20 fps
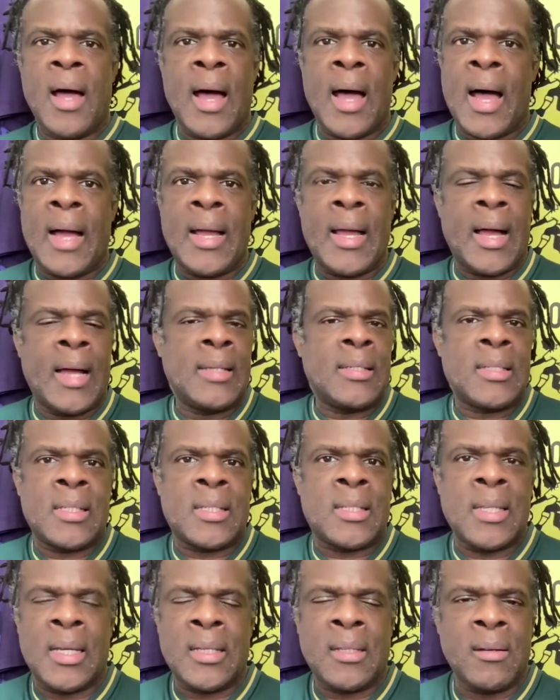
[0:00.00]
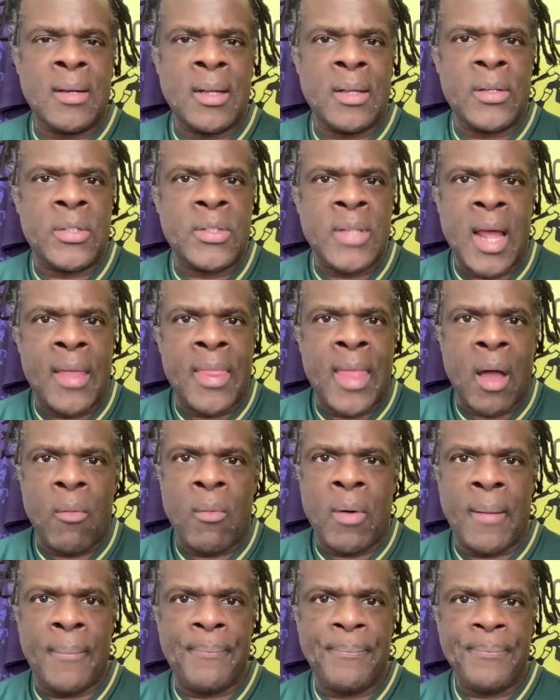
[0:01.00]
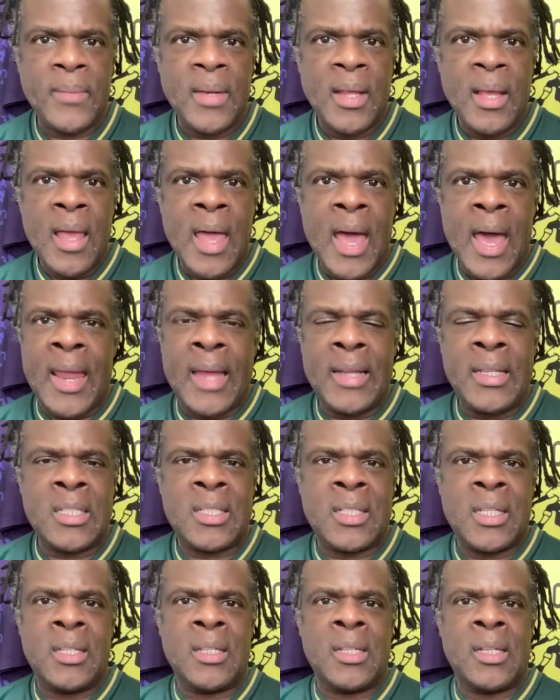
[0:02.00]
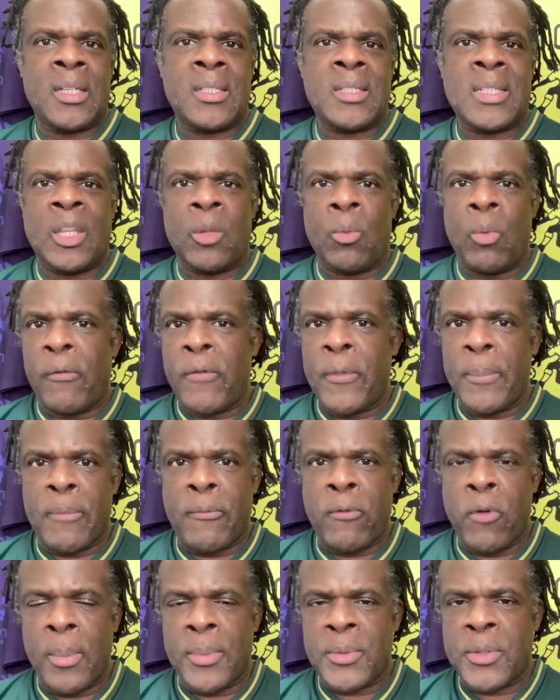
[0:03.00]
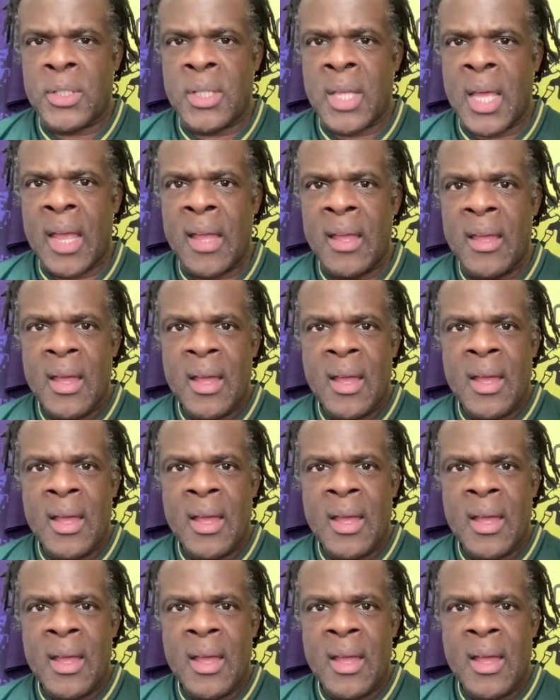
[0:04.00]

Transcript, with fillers: I, I just, I don't understand that one. And I just didn't understand the Watford performance today.